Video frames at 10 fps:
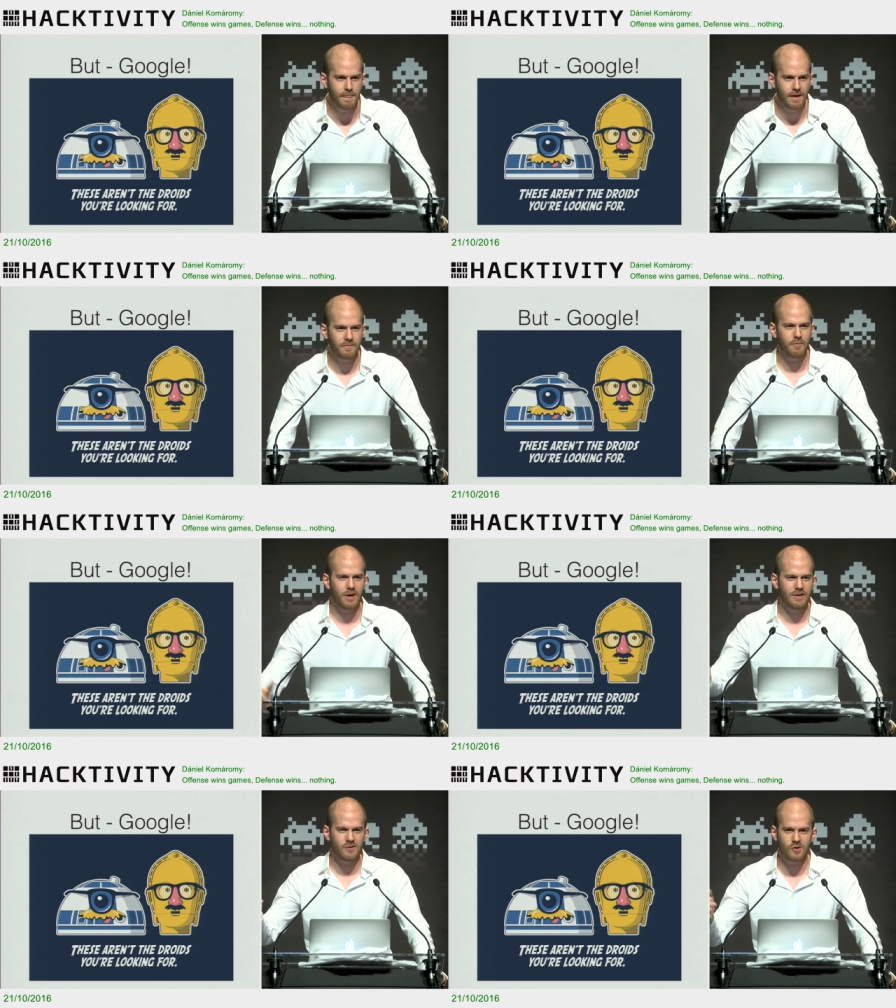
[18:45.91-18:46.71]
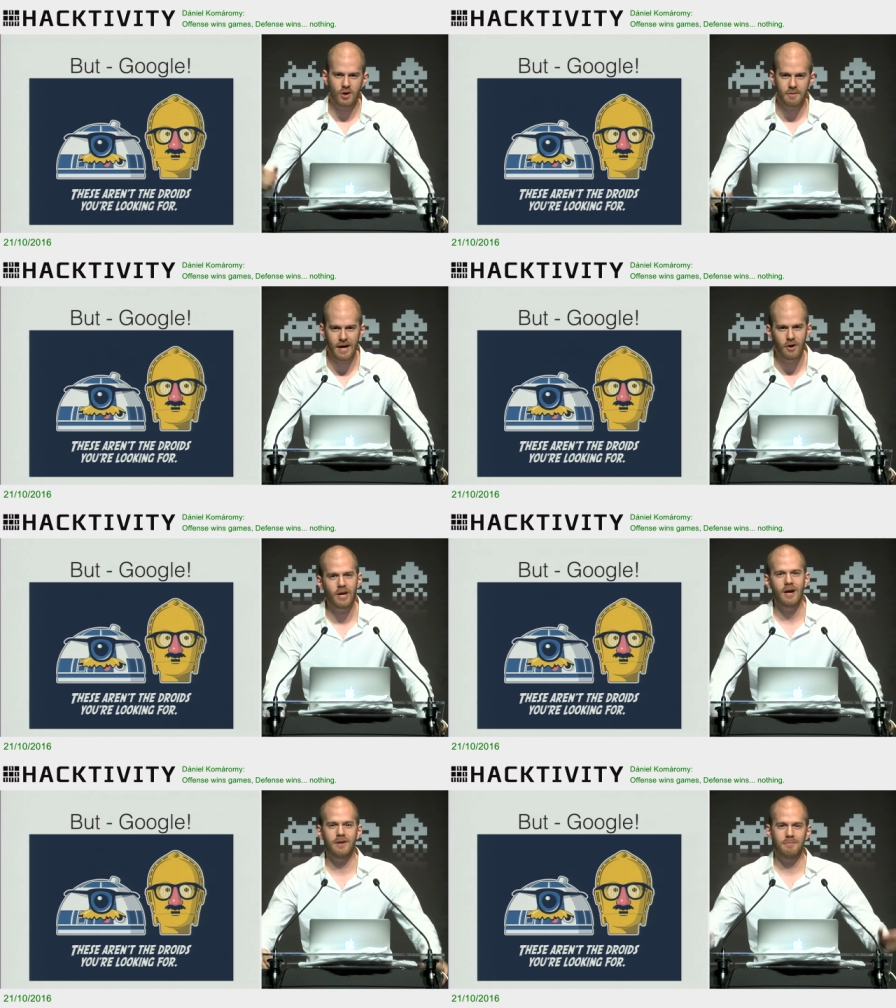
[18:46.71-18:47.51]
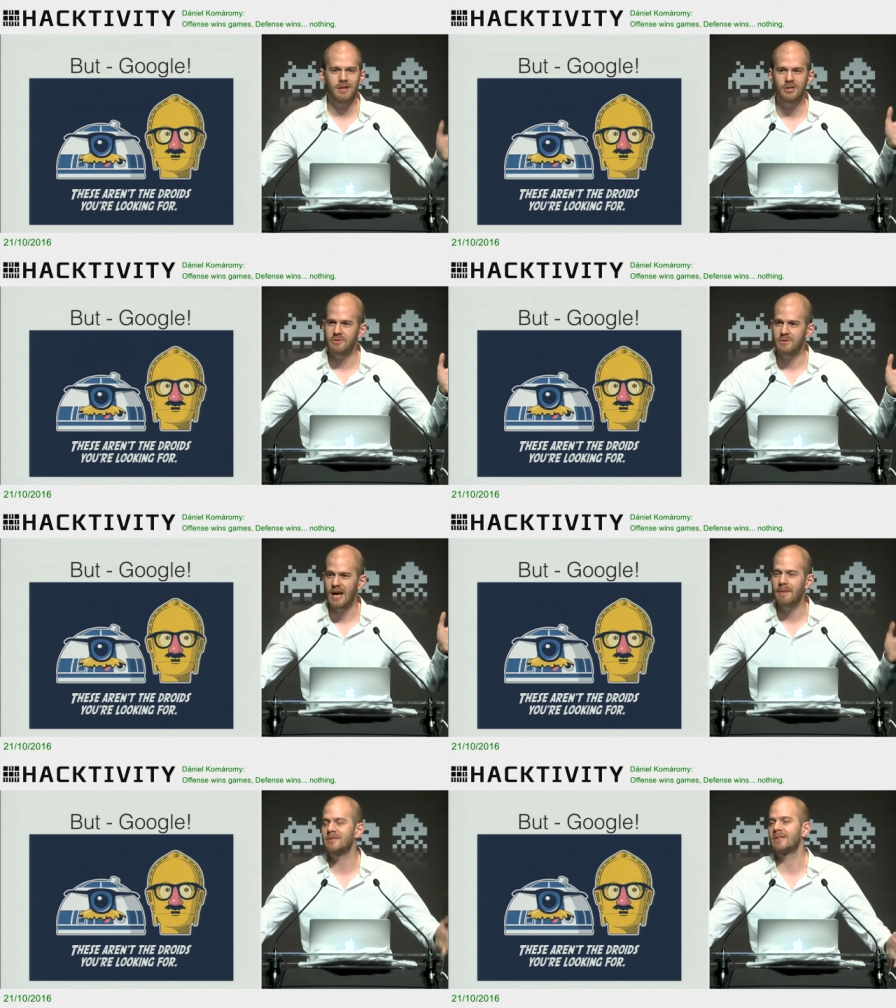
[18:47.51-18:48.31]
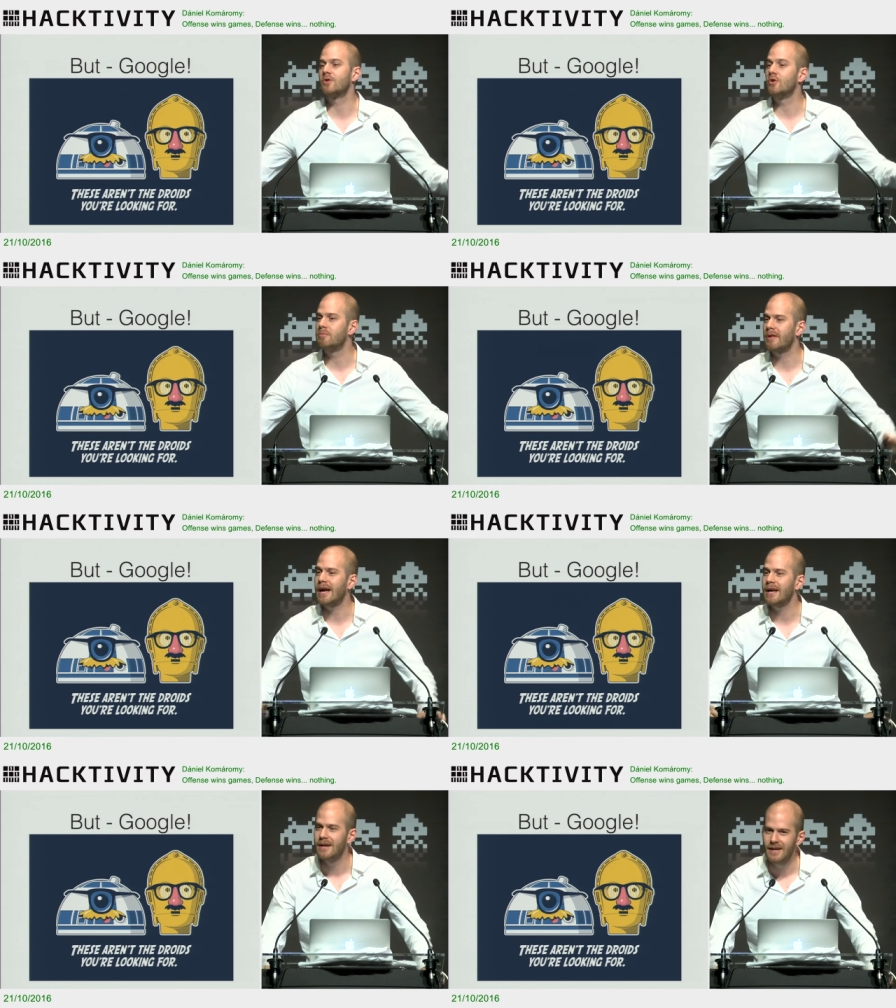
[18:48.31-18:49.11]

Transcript: if we wanted to talk about, okay, are there malicious apps in Google Play,